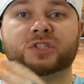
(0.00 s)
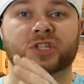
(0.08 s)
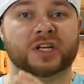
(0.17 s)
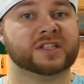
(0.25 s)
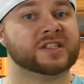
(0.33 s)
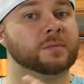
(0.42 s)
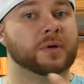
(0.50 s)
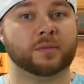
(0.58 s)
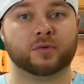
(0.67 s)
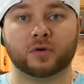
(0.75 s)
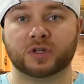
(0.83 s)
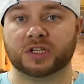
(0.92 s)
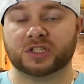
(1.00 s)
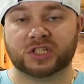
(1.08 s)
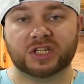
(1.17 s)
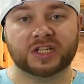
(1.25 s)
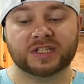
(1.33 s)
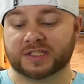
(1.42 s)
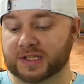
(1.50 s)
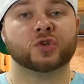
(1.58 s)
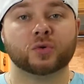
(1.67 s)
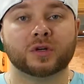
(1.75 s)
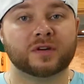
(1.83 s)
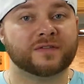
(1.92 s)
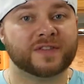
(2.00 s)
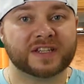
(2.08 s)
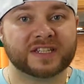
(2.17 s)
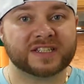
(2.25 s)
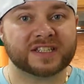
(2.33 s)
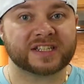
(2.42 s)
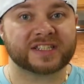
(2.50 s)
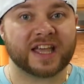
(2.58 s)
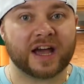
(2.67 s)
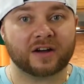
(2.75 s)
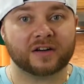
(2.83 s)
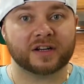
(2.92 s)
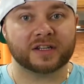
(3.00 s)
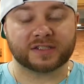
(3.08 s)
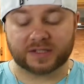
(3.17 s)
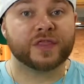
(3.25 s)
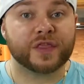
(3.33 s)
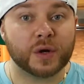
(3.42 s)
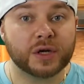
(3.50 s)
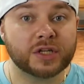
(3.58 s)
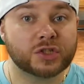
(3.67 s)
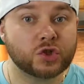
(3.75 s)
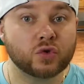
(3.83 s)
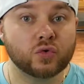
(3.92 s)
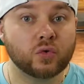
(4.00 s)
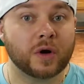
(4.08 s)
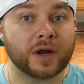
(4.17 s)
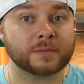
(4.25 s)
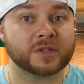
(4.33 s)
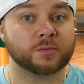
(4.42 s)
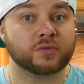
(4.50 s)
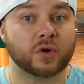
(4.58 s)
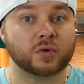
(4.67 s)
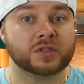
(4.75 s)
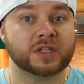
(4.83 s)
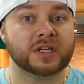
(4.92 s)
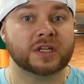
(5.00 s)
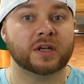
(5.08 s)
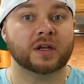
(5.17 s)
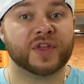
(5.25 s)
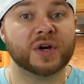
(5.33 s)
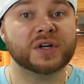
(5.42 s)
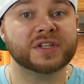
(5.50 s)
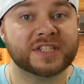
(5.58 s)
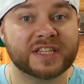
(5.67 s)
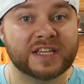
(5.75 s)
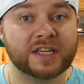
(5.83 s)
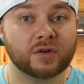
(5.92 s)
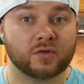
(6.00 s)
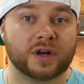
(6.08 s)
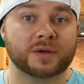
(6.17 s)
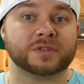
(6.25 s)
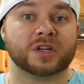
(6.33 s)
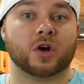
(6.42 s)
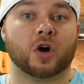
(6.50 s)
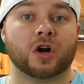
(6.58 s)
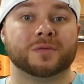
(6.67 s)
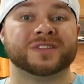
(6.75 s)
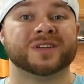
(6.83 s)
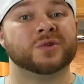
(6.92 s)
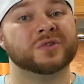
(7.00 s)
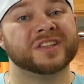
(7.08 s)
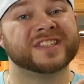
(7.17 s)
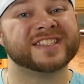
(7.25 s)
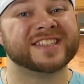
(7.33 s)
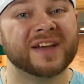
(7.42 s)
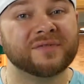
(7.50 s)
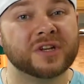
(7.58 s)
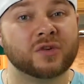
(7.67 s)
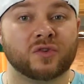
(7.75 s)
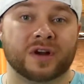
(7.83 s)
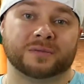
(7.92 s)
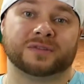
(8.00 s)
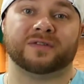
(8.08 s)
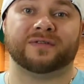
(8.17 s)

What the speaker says: just the pepperoni and cheese, 256 calories, 32 grams of protein, 13 grams of carbs, and only 7 grams of